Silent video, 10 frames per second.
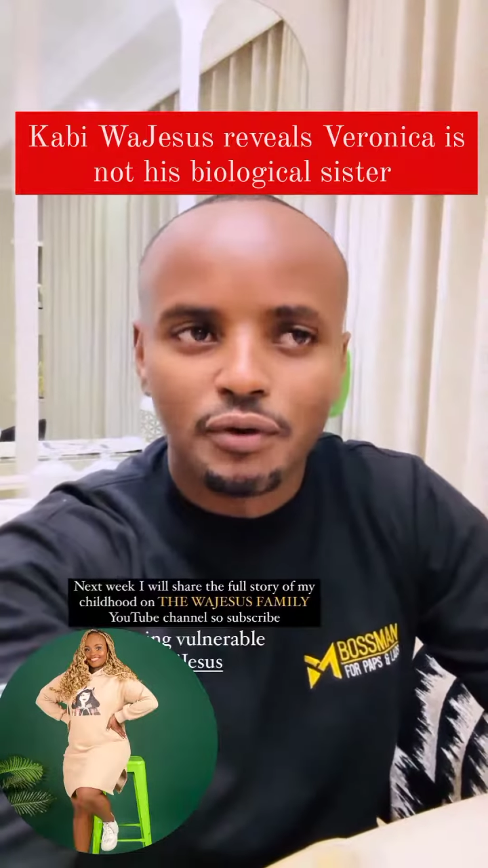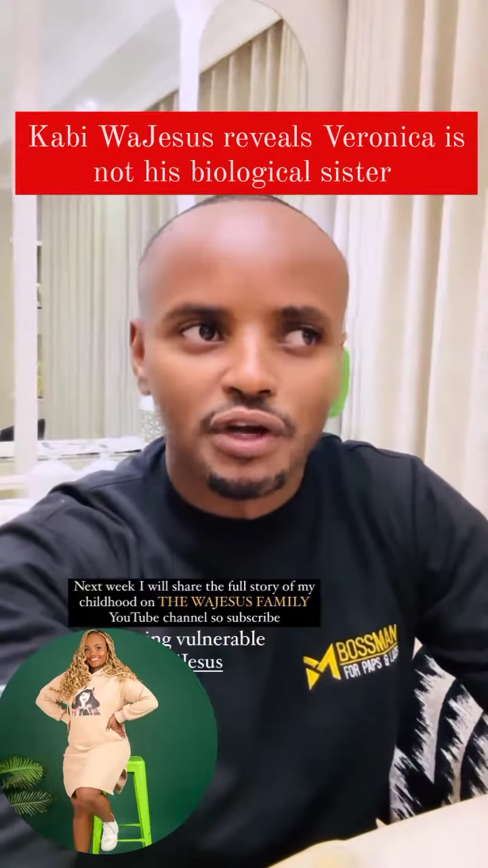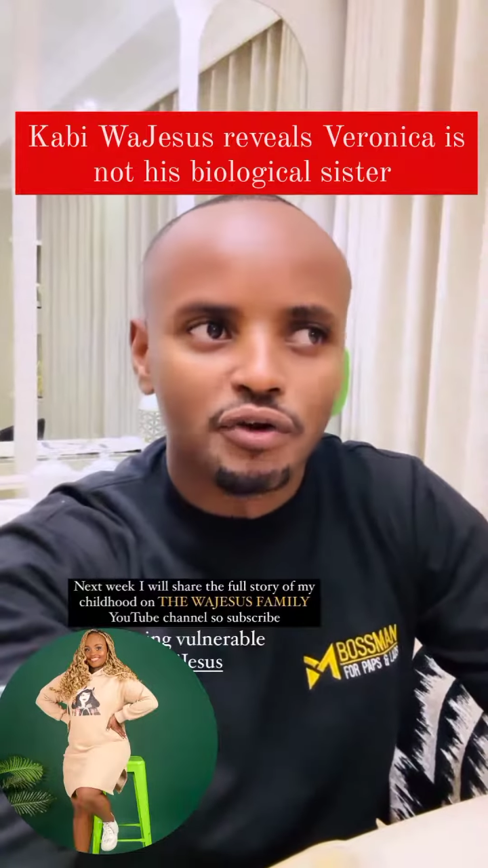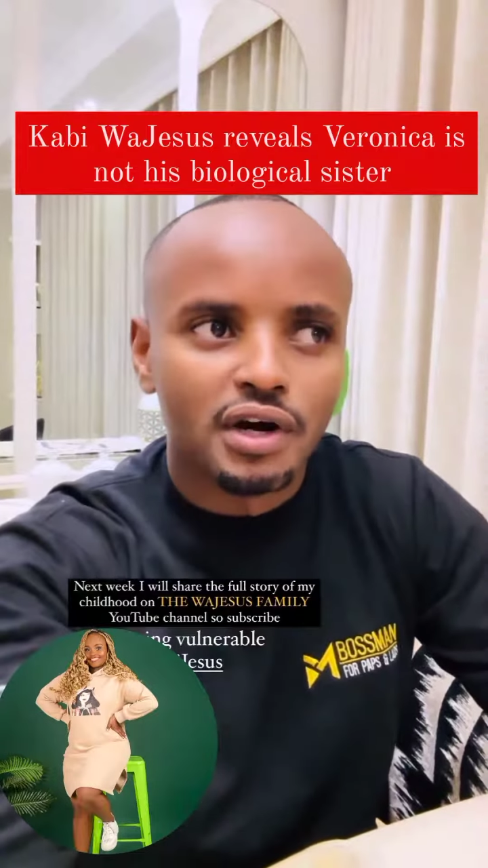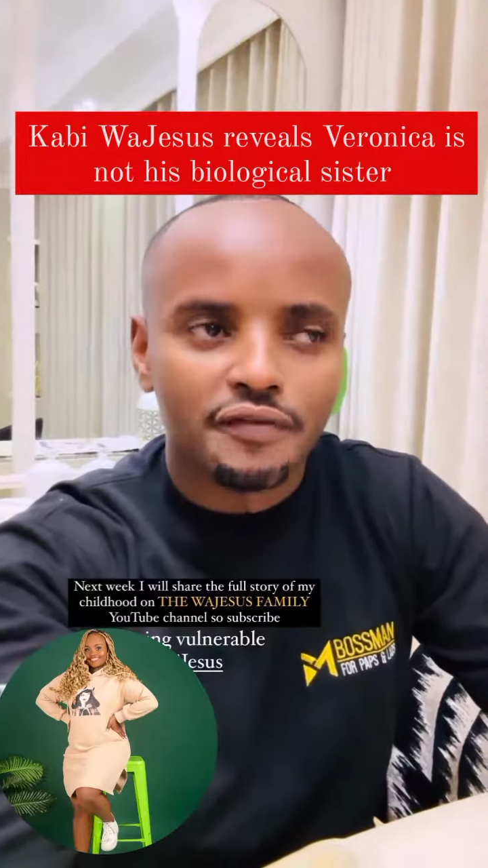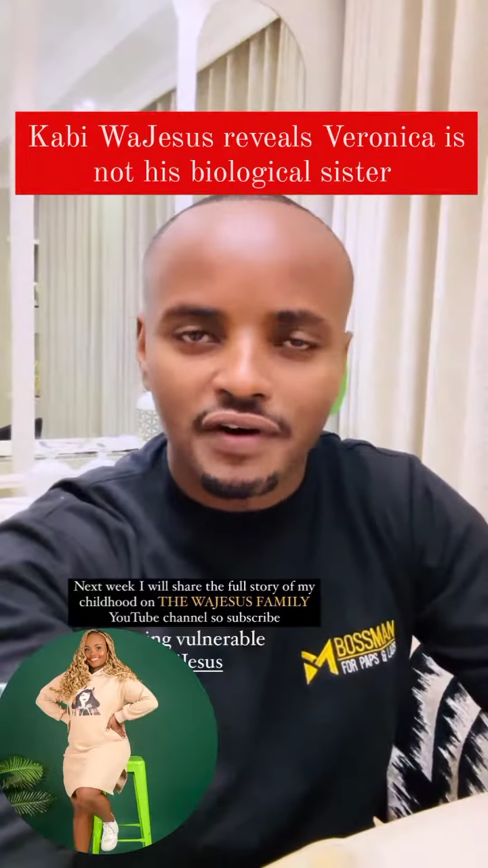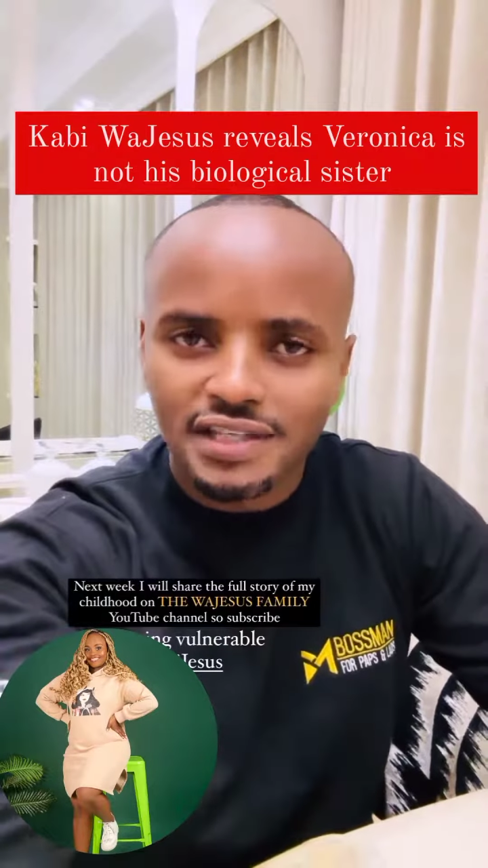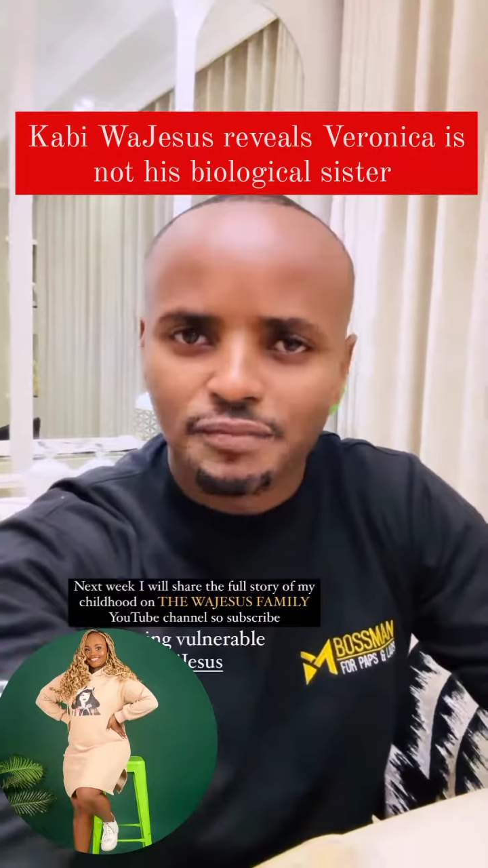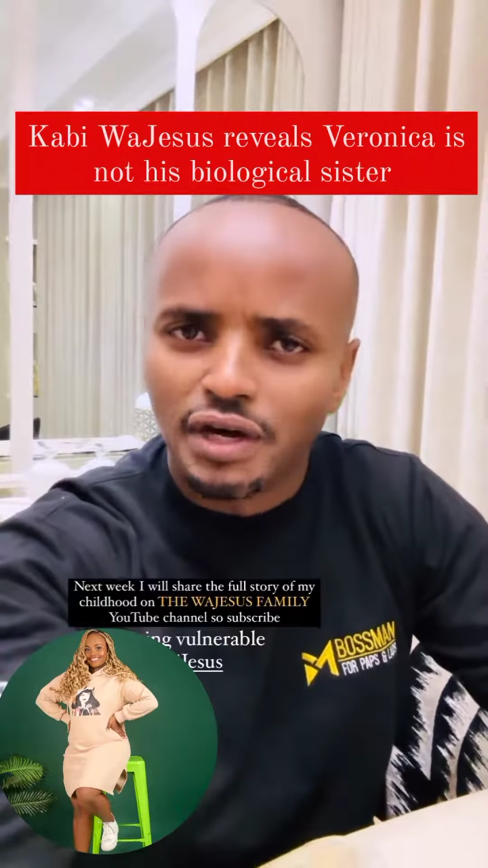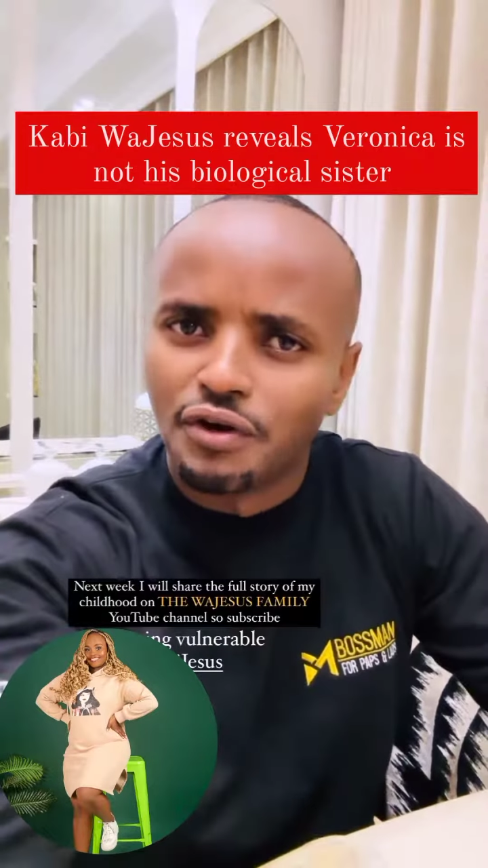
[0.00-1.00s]
when you're a
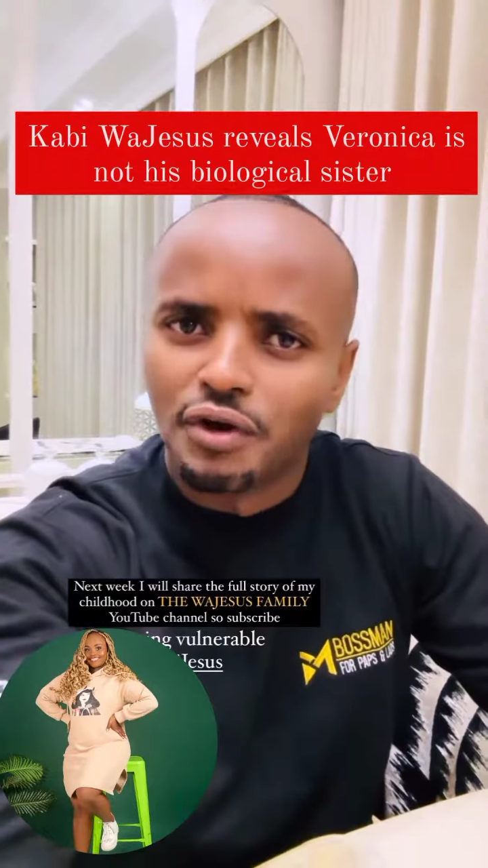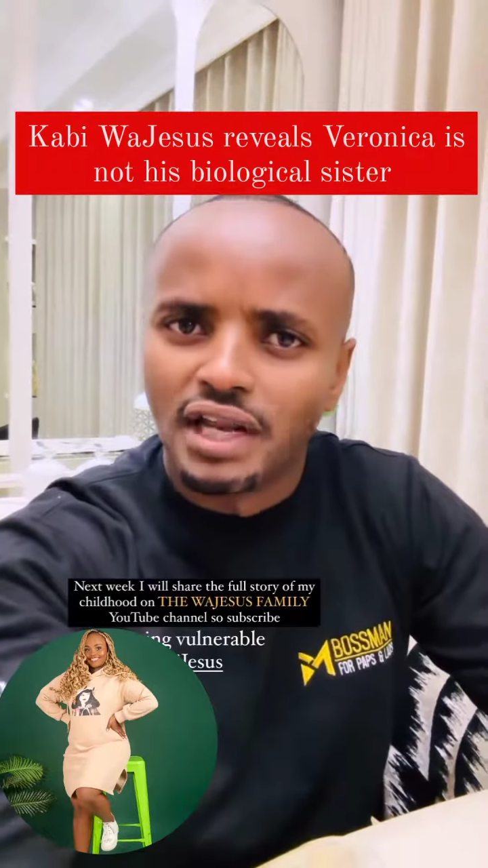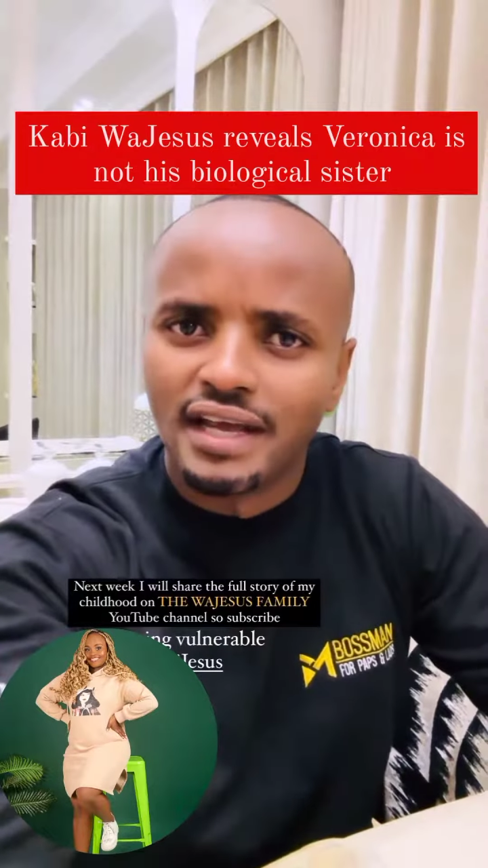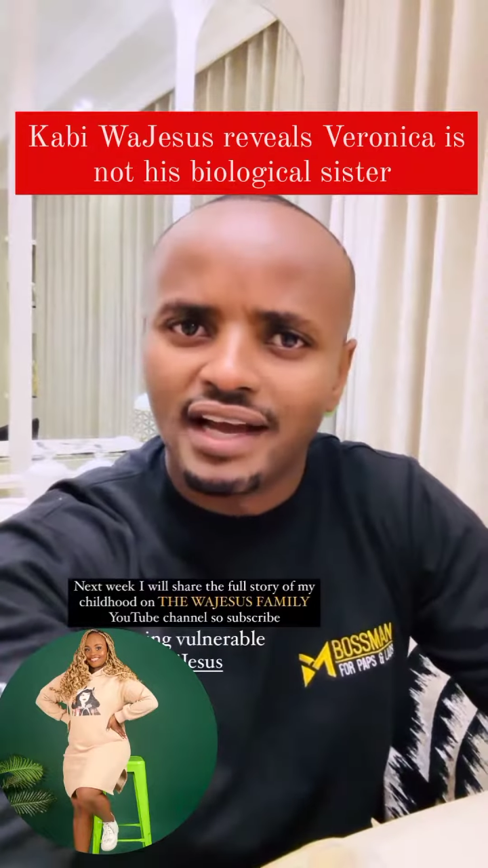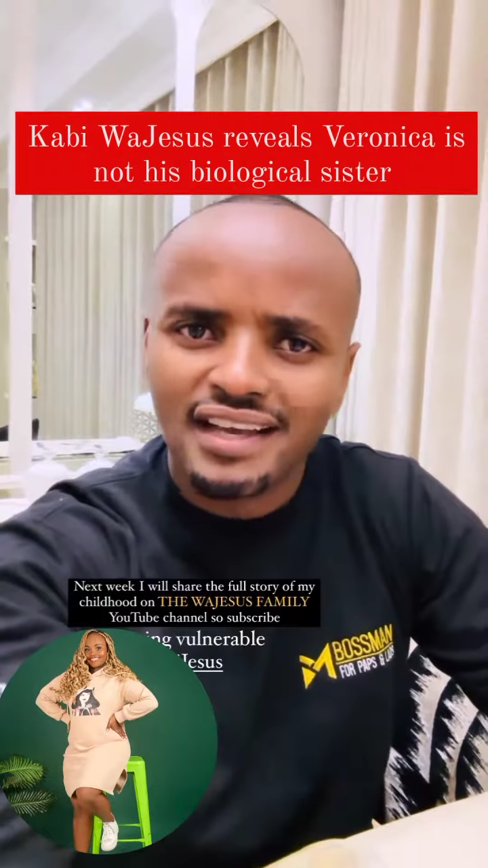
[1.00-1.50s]
firstborn and you're like,